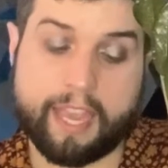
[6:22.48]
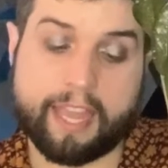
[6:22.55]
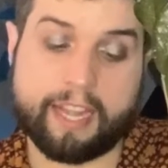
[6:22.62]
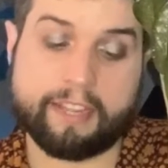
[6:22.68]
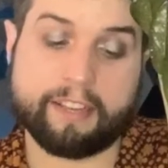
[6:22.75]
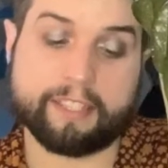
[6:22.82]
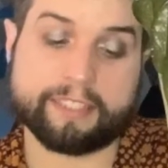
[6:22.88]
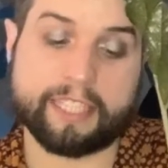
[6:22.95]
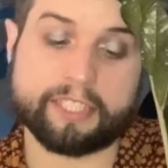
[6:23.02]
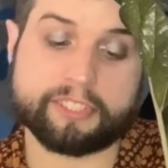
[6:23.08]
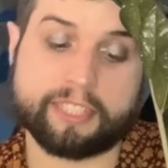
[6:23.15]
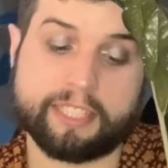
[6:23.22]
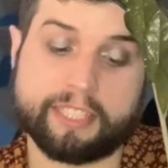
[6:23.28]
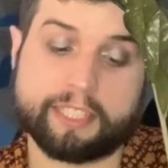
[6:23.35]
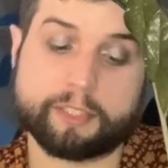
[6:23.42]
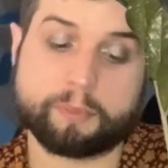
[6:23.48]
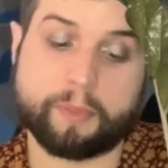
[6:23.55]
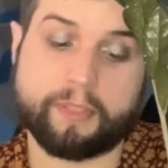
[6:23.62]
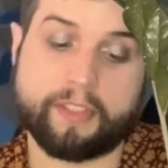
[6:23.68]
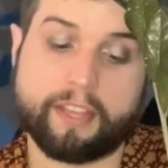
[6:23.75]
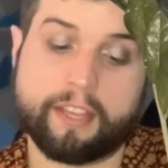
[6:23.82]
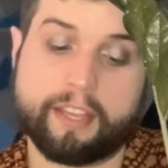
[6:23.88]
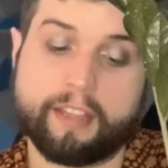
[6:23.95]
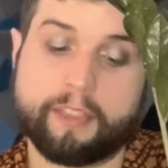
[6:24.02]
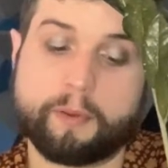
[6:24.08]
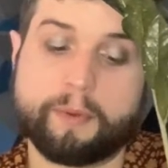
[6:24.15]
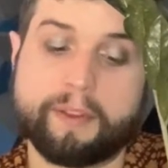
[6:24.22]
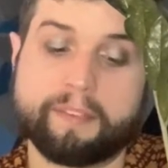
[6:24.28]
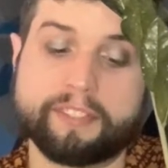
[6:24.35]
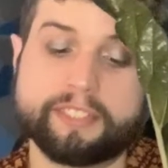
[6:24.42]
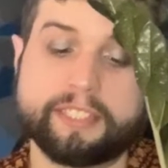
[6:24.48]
And it does actually list what the Raven